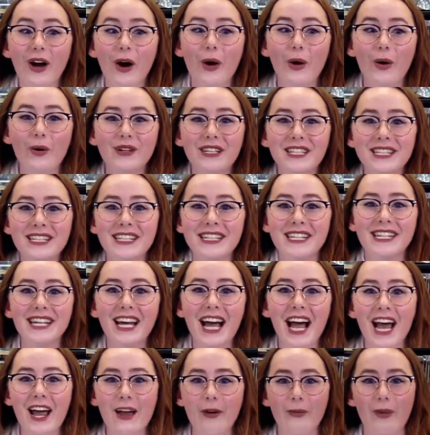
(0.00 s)
own
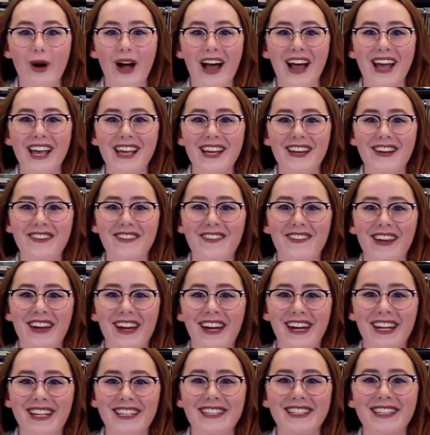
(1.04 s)
DIY
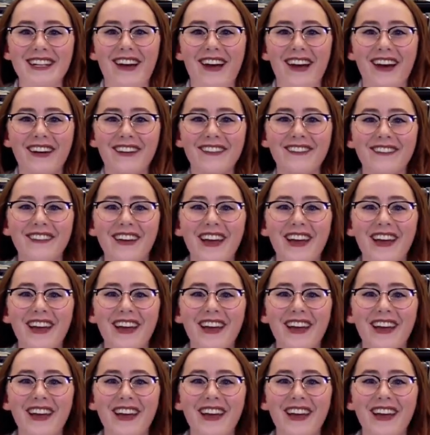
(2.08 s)
infinity scarf.